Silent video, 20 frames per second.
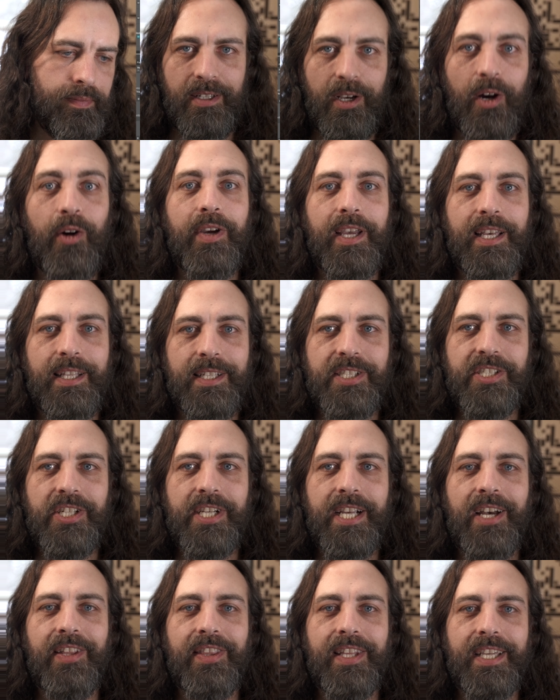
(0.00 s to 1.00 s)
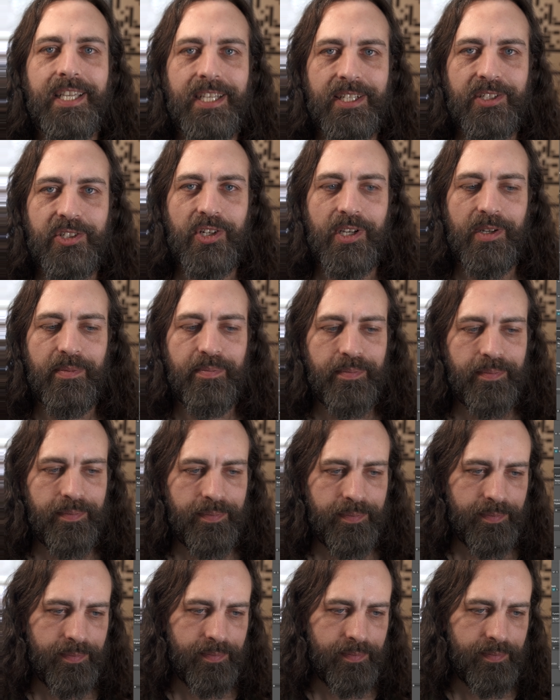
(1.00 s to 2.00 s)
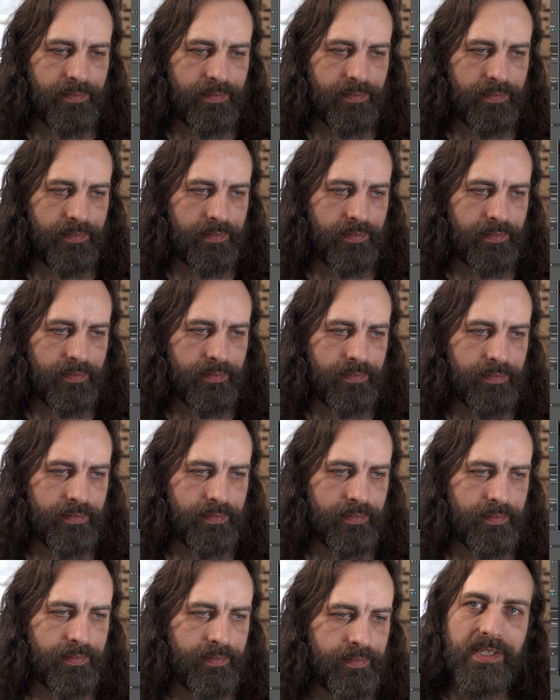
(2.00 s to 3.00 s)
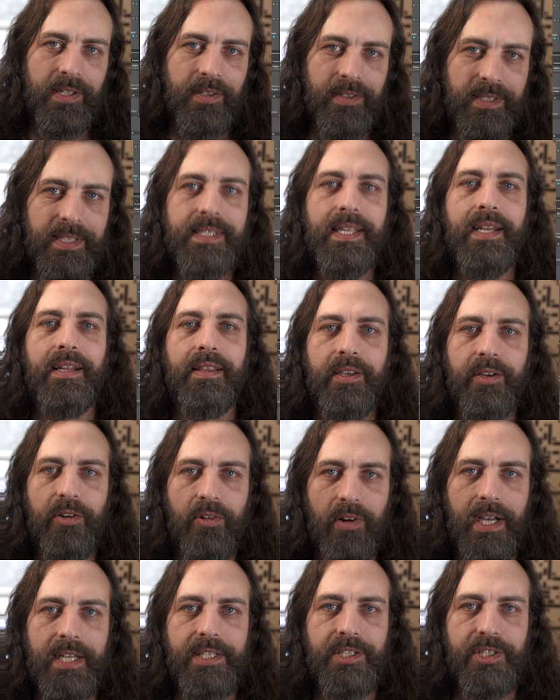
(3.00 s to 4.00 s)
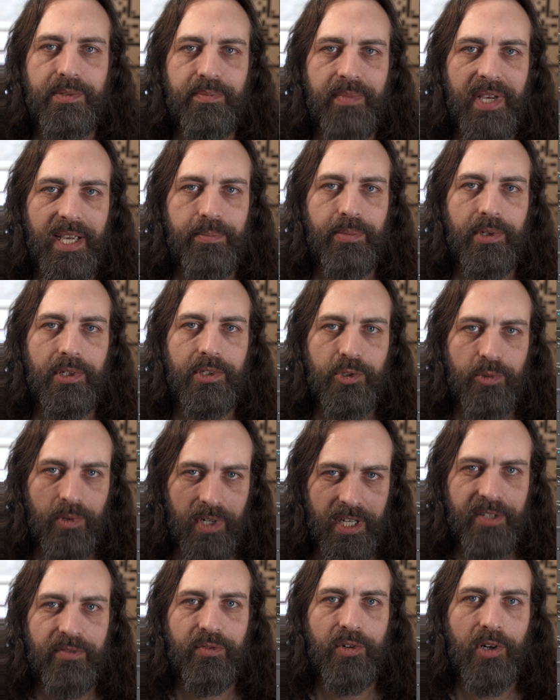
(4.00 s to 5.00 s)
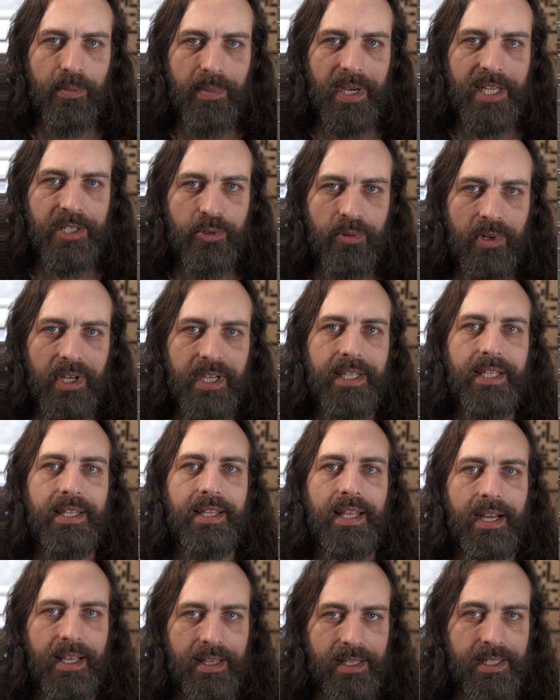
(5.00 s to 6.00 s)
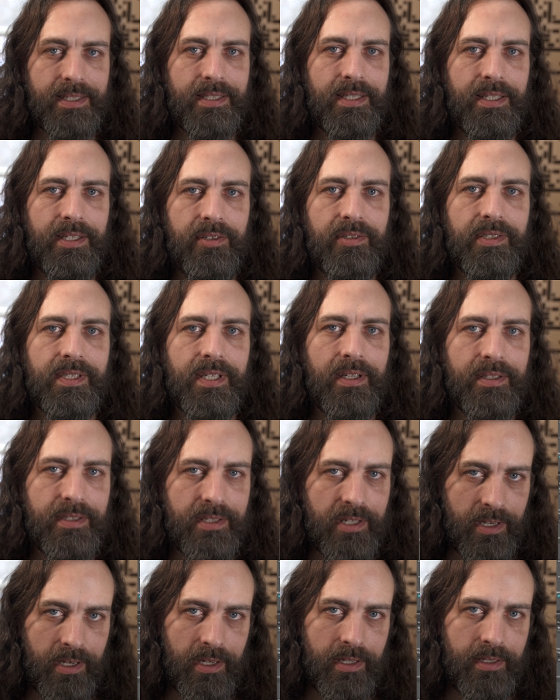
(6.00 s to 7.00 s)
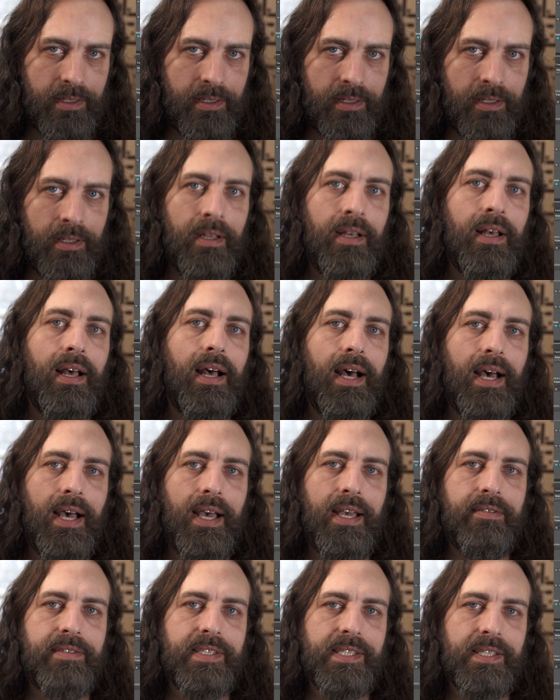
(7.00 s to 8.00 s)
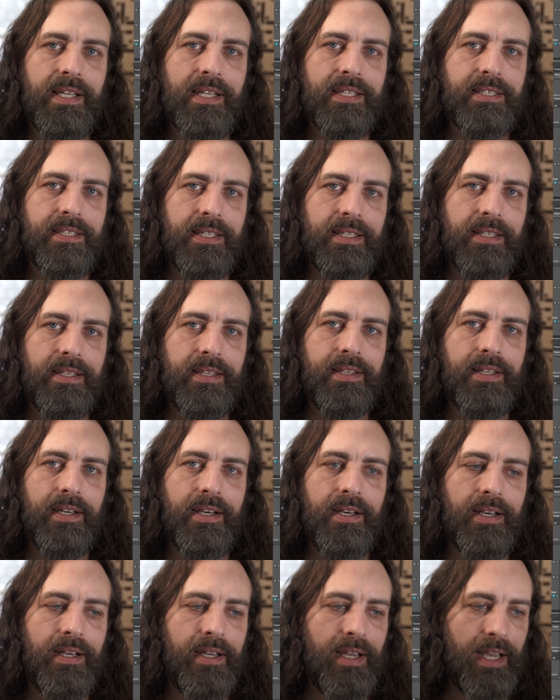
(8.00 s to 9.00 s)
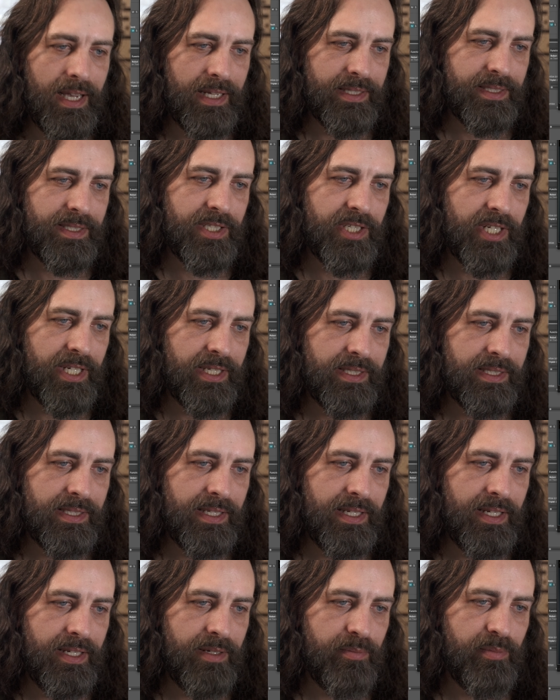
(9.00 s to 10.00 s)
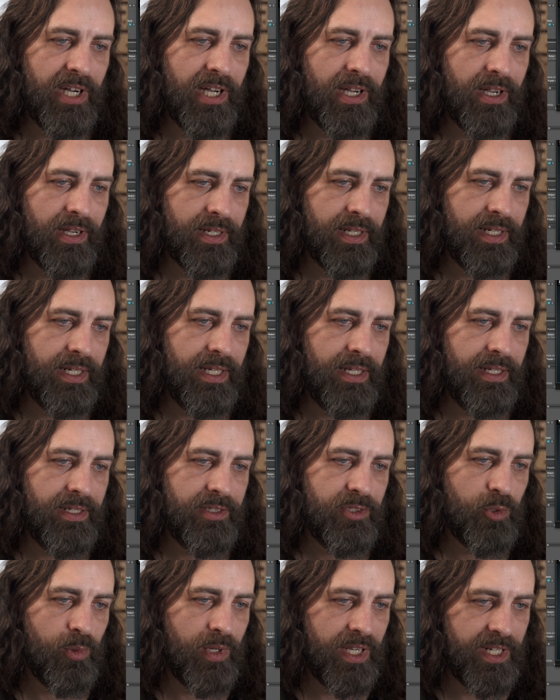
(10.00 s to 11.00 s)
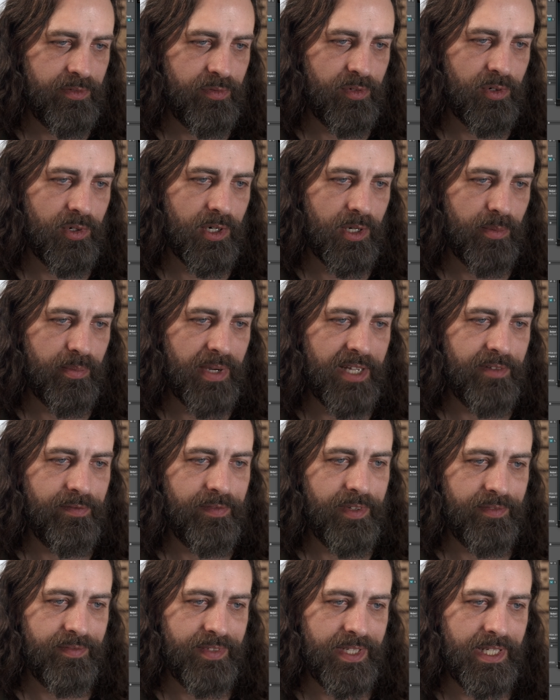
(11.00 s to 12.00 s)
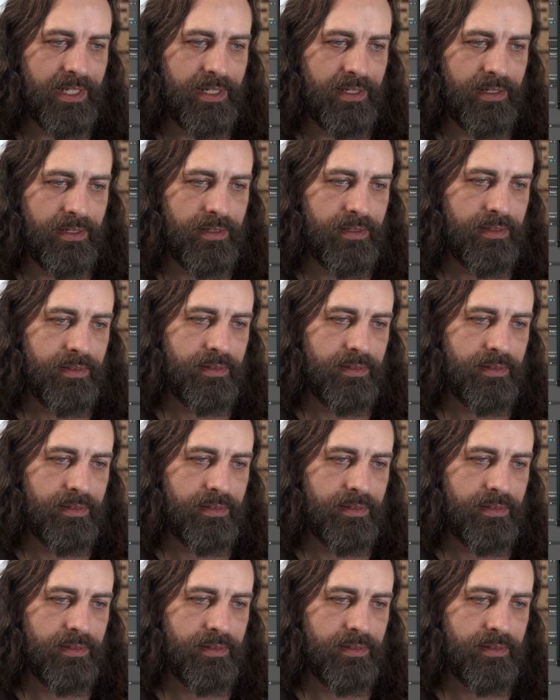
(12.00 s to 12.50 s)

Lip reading: Okay, let's check out the kick drum. So instead of the Gretsch Maple 24x20 that I like to use a ton, I've selected the SJC Mahogany 24x15.